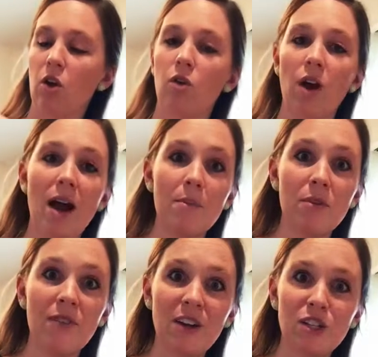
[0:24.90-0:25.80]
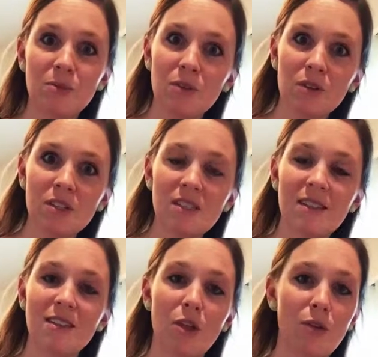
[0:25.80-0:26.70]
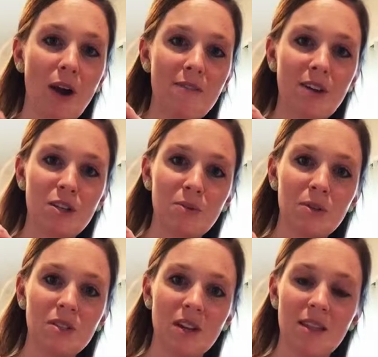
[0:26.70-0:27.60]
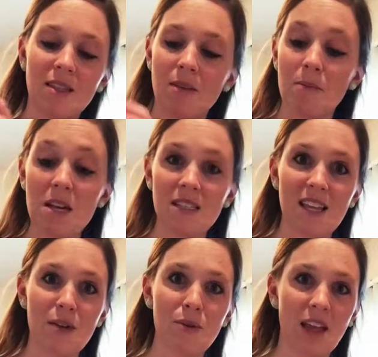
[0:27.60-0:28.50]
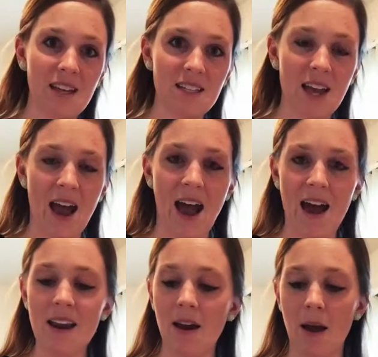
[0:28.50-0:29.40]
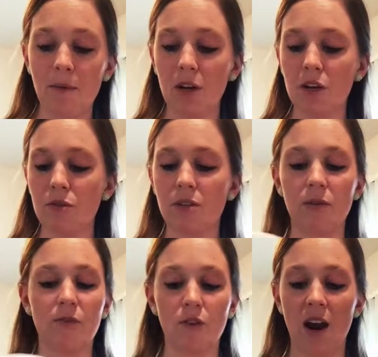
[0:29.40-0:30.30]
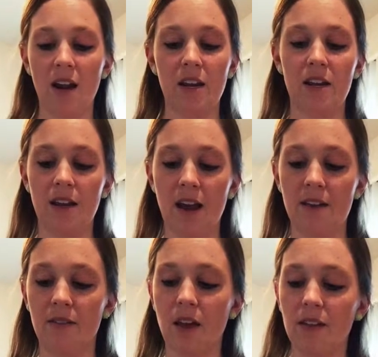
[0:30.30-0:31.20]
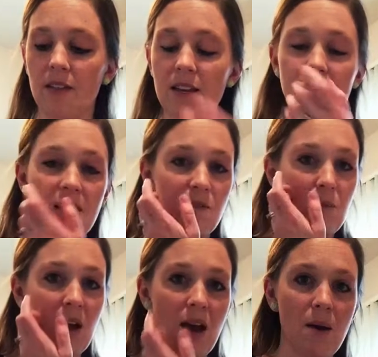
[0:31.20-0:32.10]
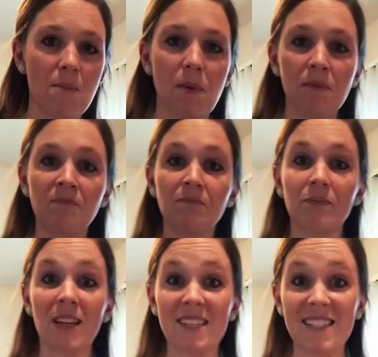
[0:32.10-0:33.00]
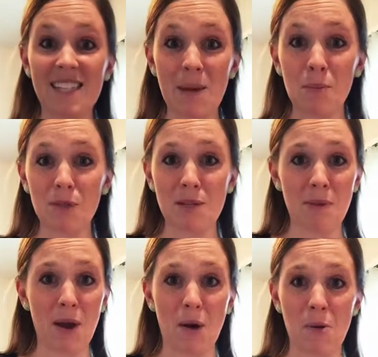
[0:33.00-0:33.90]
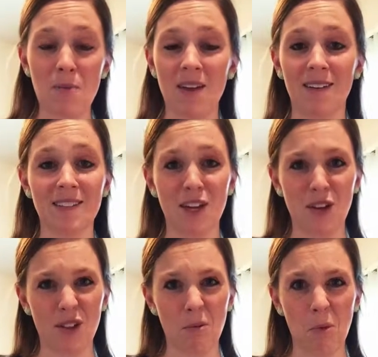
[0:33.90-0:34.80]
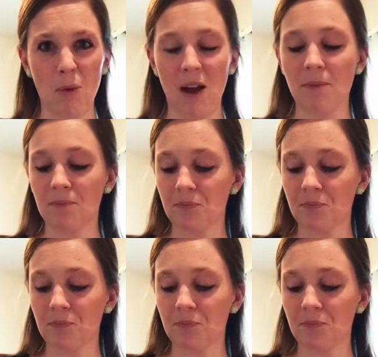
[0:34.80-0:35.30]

Grab the vegetables, the Thrive vegetables, and the meats that you would like to add. I'm going to use a variety today, and these have become staples in my home, and I'll tell you a little bit why.